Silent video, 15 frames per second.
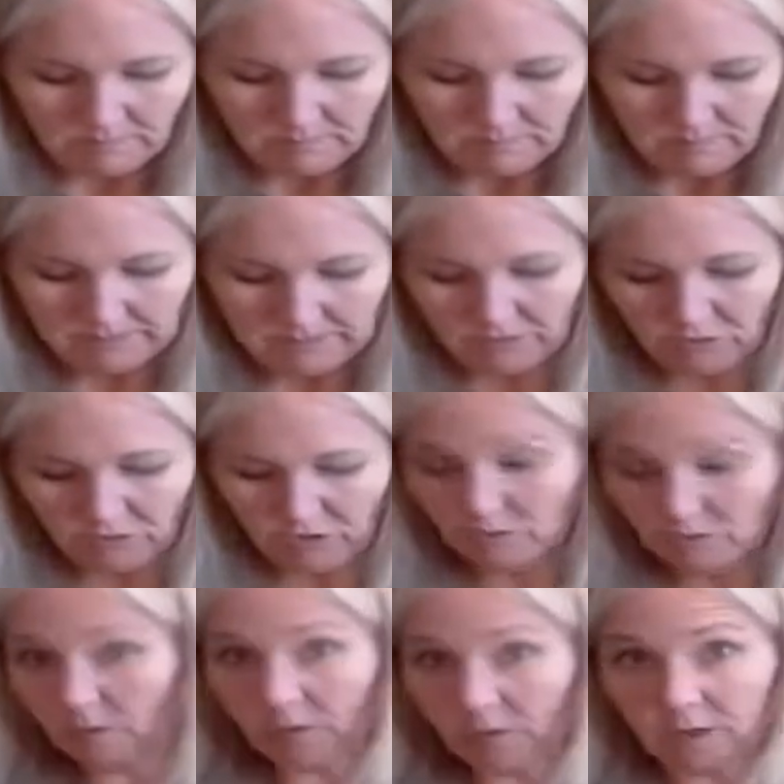This is just
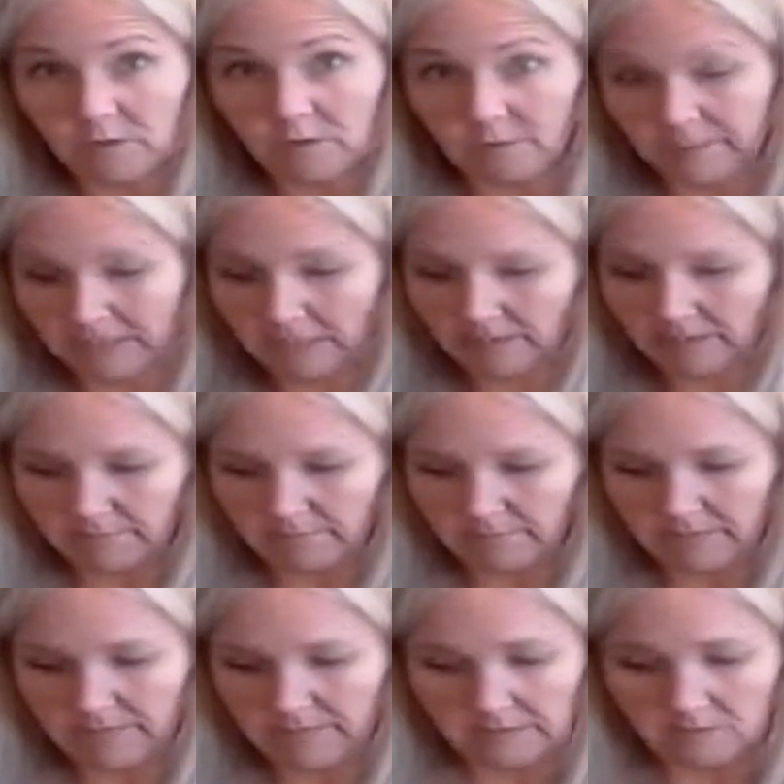what works for me.
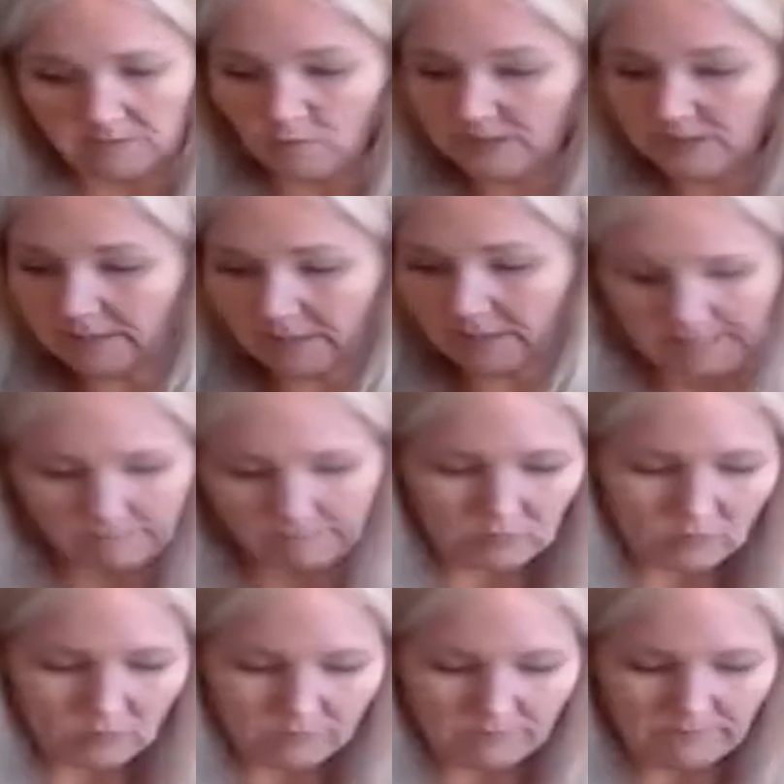And this is what times
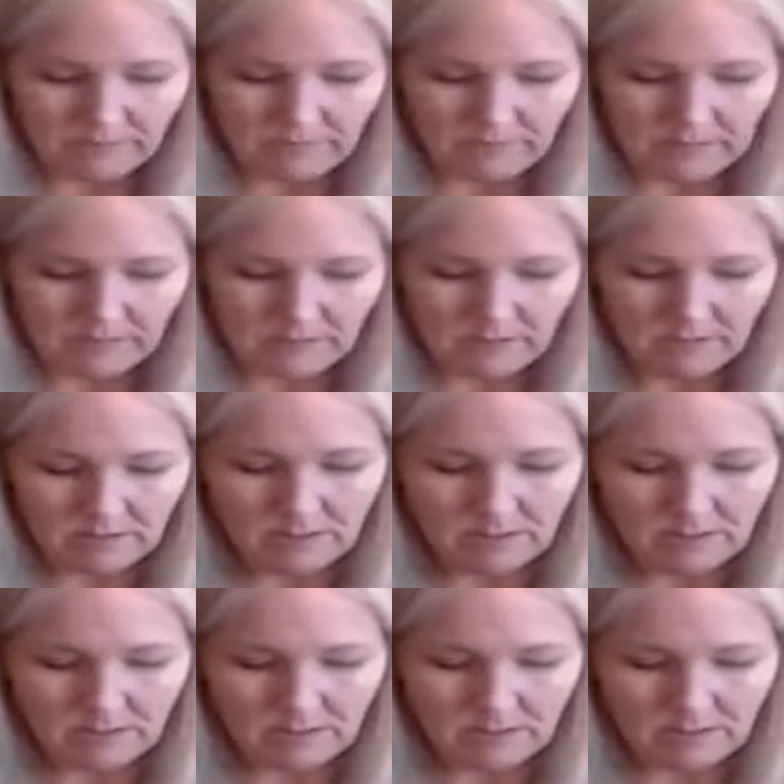work for me.